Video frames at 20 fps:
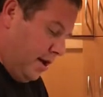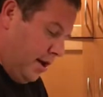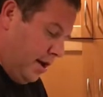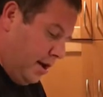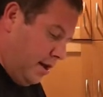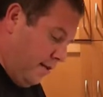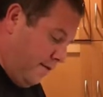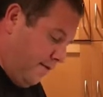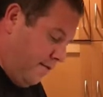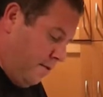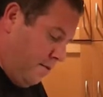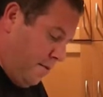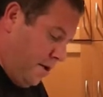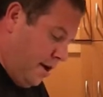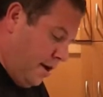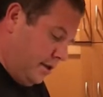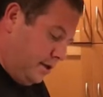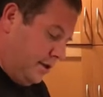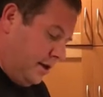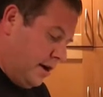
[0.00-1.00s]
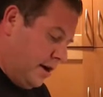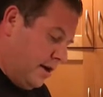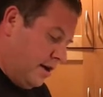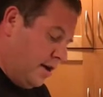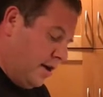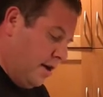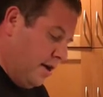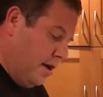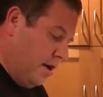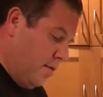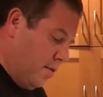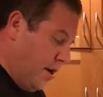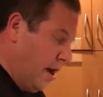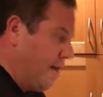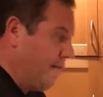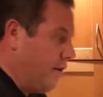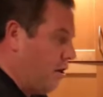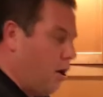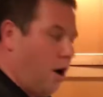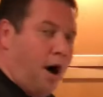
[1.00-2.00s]
in a few minutes here. We
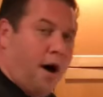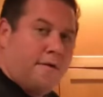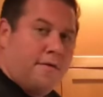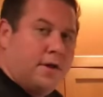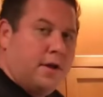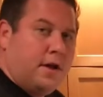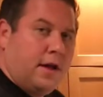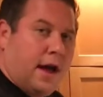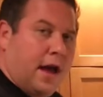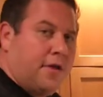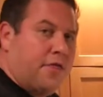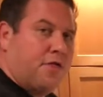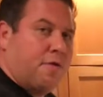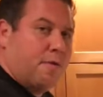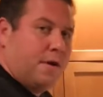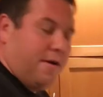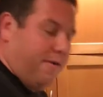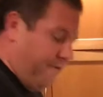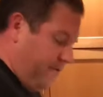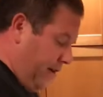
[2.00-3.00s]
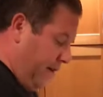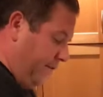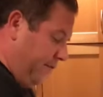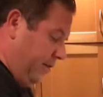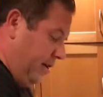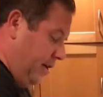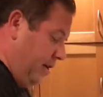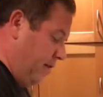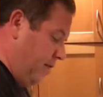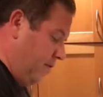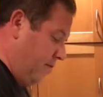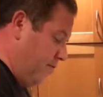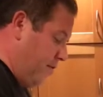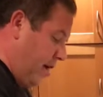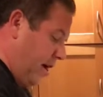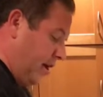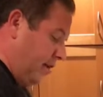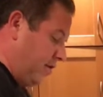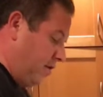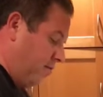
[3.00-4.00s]
have our oven at 350
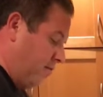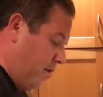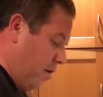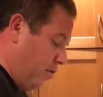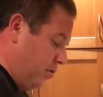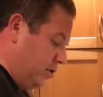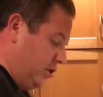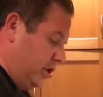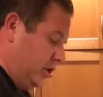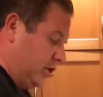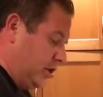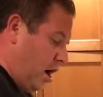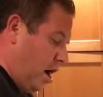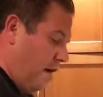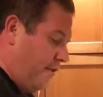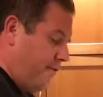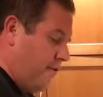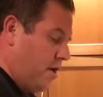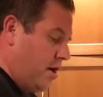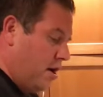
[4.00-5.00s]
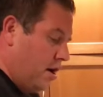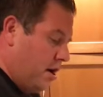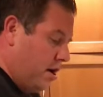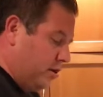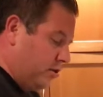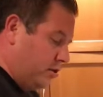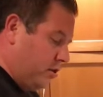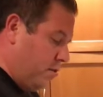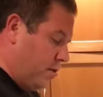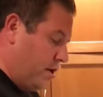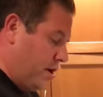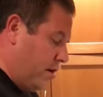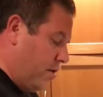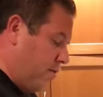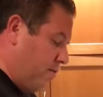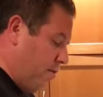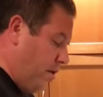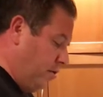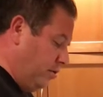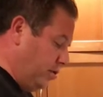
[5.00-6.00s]
ready to roast these off. So we're going
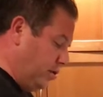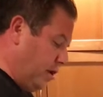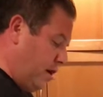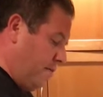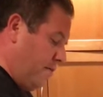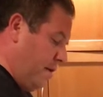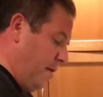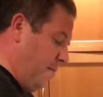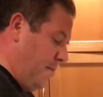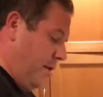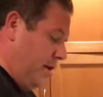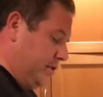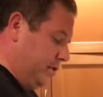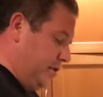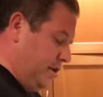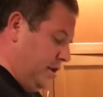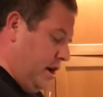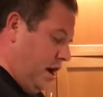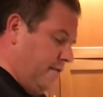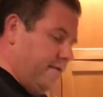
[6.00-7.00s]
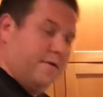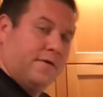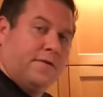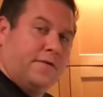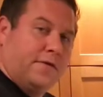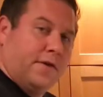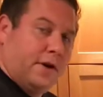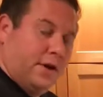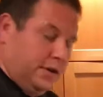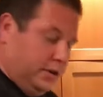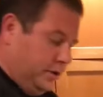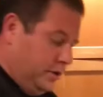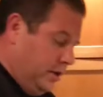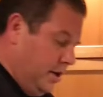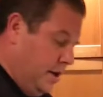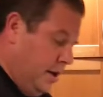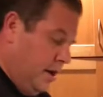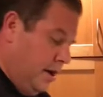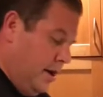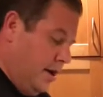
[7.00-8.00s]
to roast our meatballs in the oven first
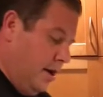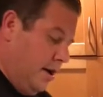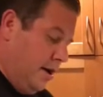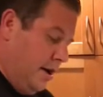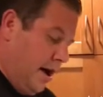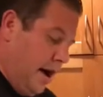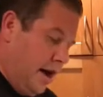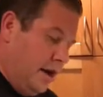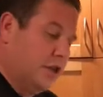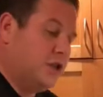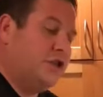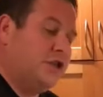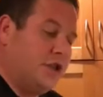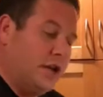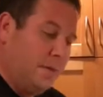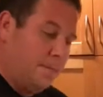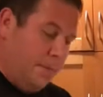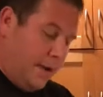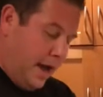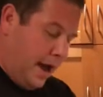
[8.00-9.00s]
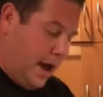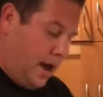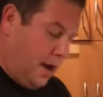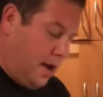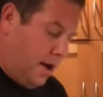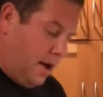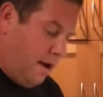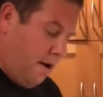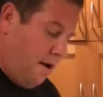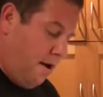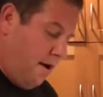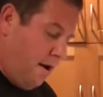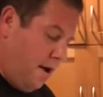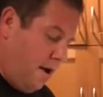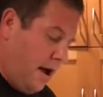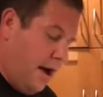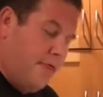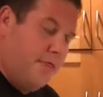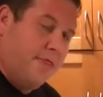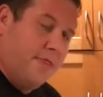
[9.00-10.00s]
on a sheet pan here,
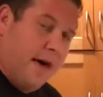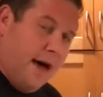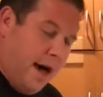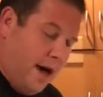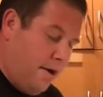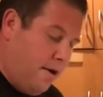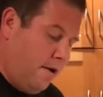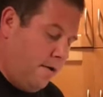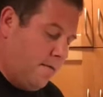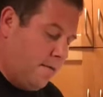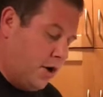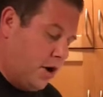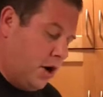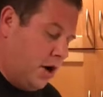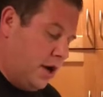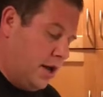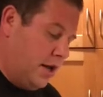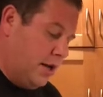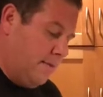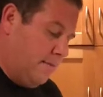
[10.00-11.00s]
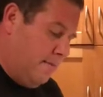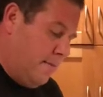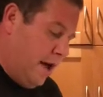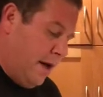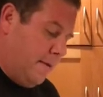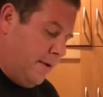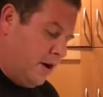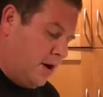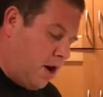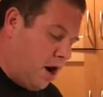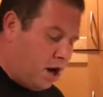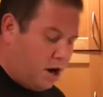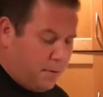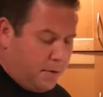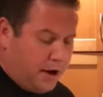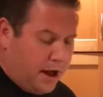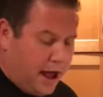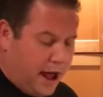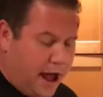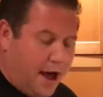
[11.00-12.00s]
and then we're going to maybe cut
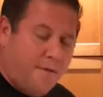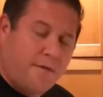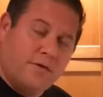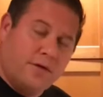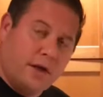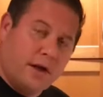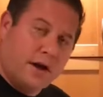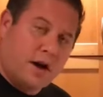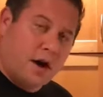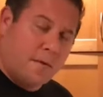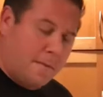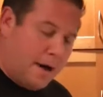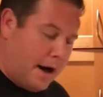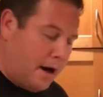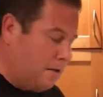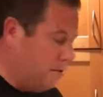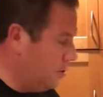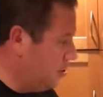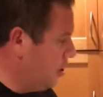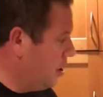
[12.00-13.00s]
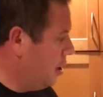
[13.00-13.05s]
them in half when they come out,